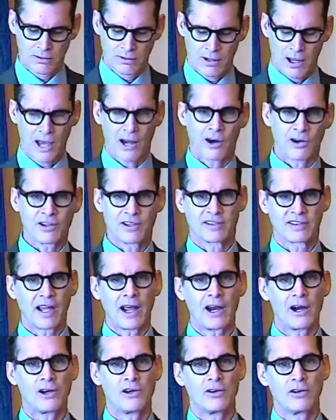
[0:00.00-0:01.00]
And our
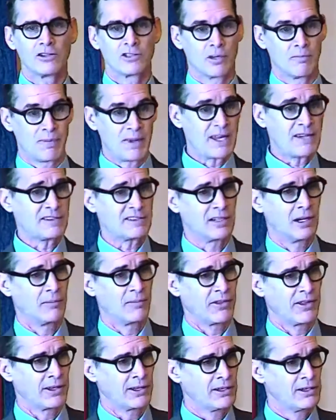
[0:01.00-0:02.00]
desire to be
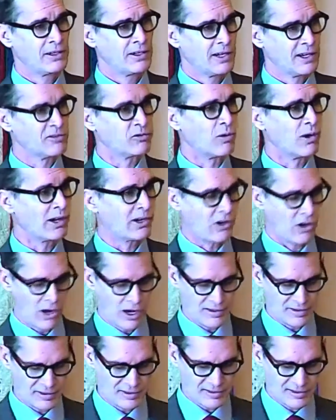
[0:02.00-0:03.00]
something is what
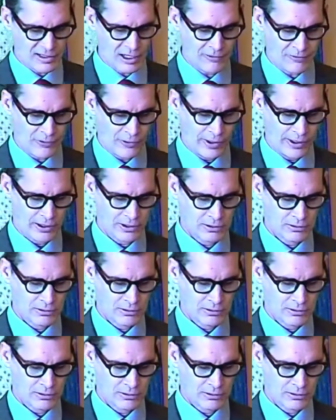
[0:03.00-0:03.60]
causes suffering.